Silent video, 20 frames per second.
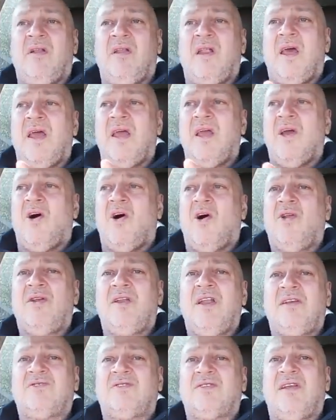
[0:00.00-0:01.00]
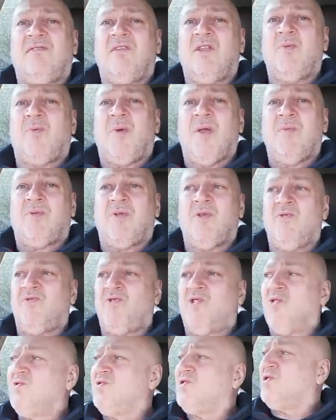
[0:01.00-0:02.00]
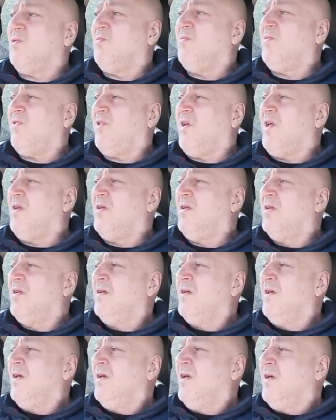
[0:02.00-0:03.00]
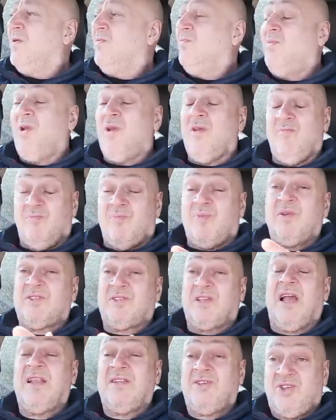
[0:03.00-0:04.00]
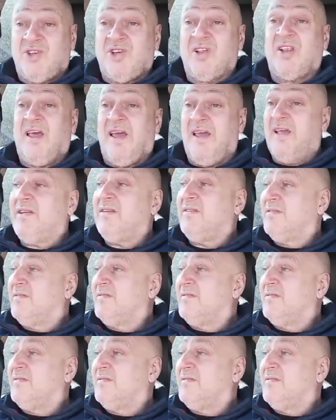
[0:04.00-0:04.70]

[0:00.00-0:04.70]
They aren't necessarily people who've done something, but potentially,